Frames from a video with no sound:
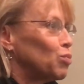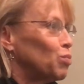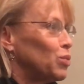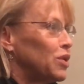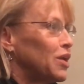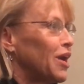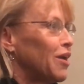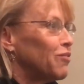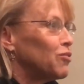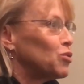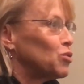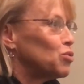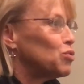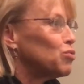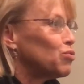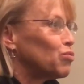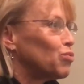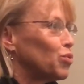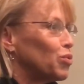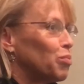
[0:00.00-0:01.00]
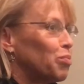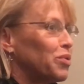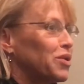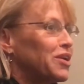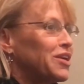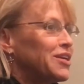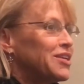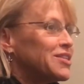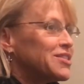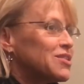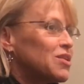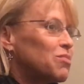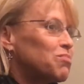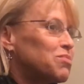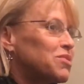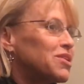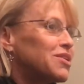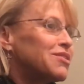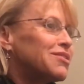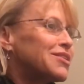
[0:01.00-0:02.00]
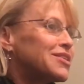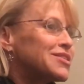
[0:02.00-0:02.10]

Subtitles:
we have a youth group, something